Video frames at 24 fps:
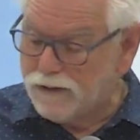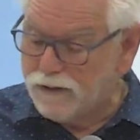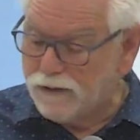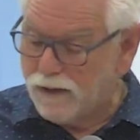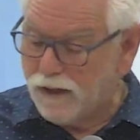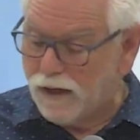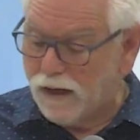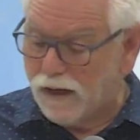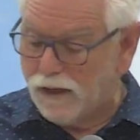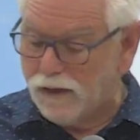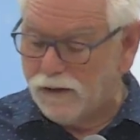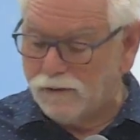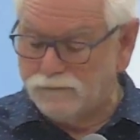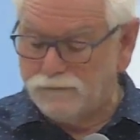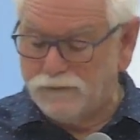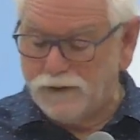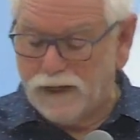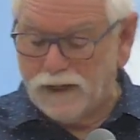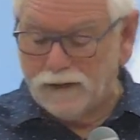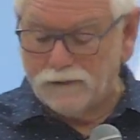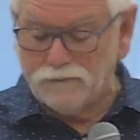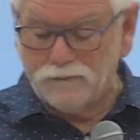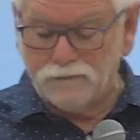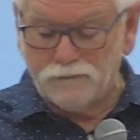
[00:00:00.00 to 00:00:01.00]
of
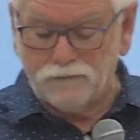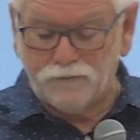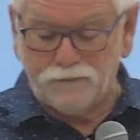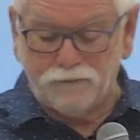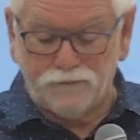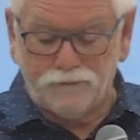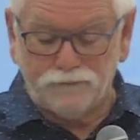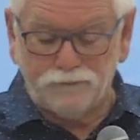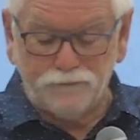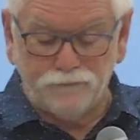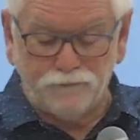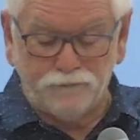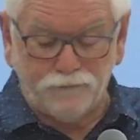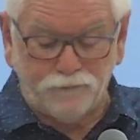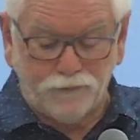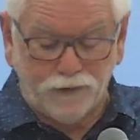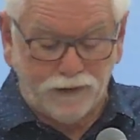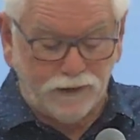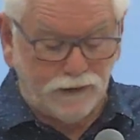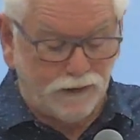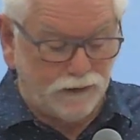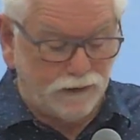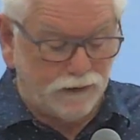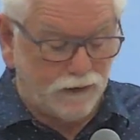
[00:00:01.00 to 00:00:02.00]
not
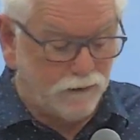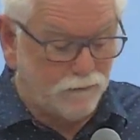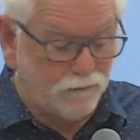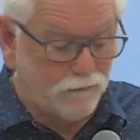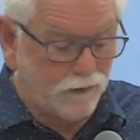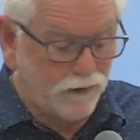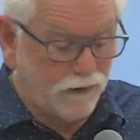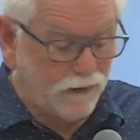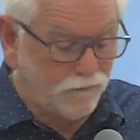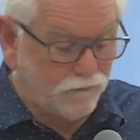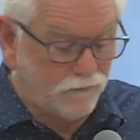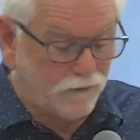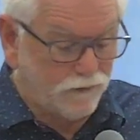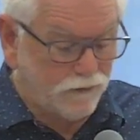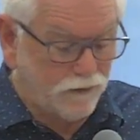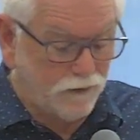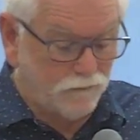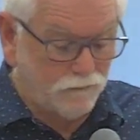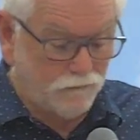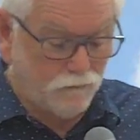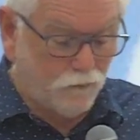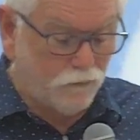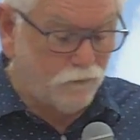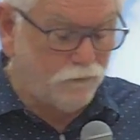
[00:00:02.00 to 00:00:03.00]
feeding them and giving
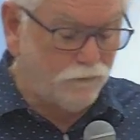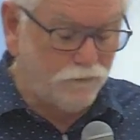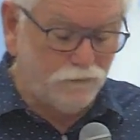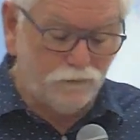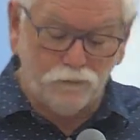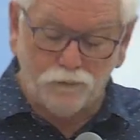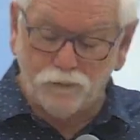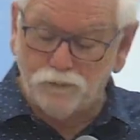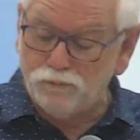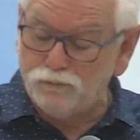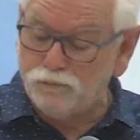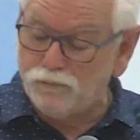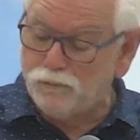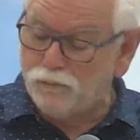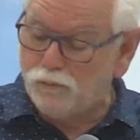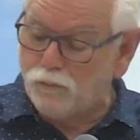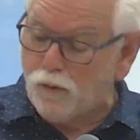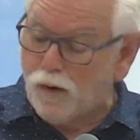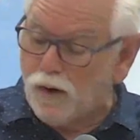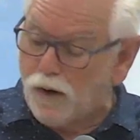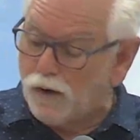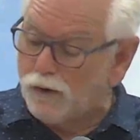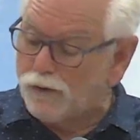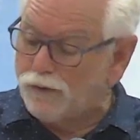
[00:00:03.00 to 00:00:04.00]
them
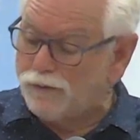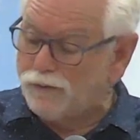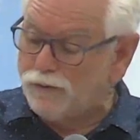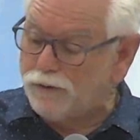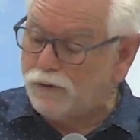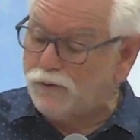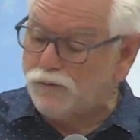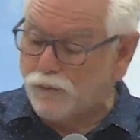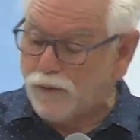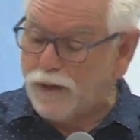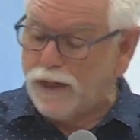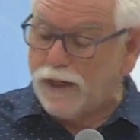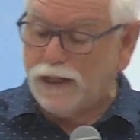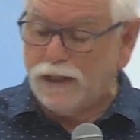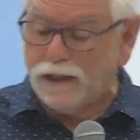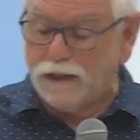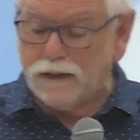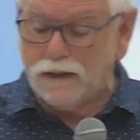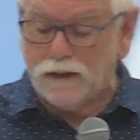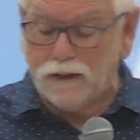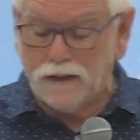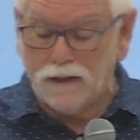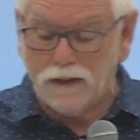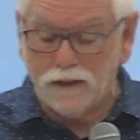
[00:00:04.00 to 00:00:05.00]
water to
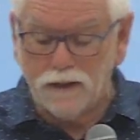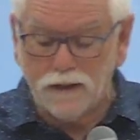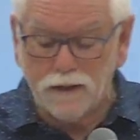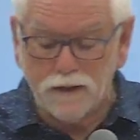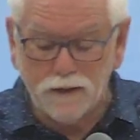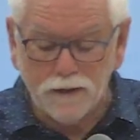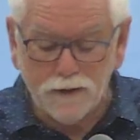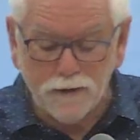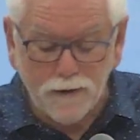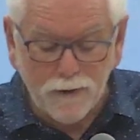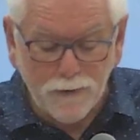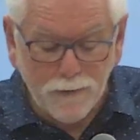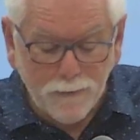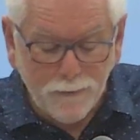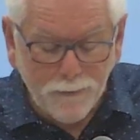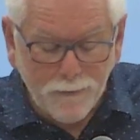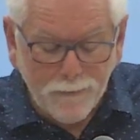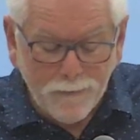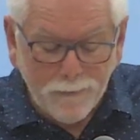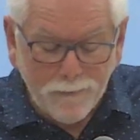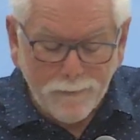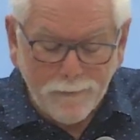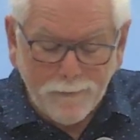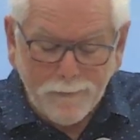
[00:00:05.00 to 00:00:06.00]
drink.
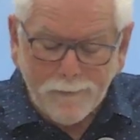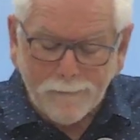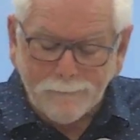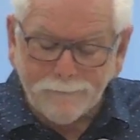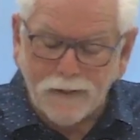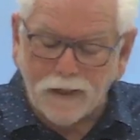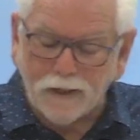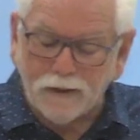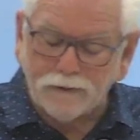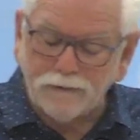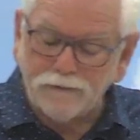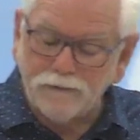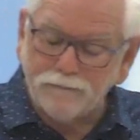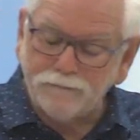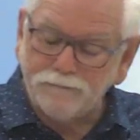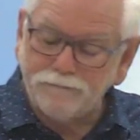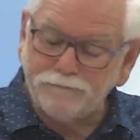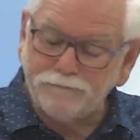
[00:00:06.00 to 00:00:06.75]
But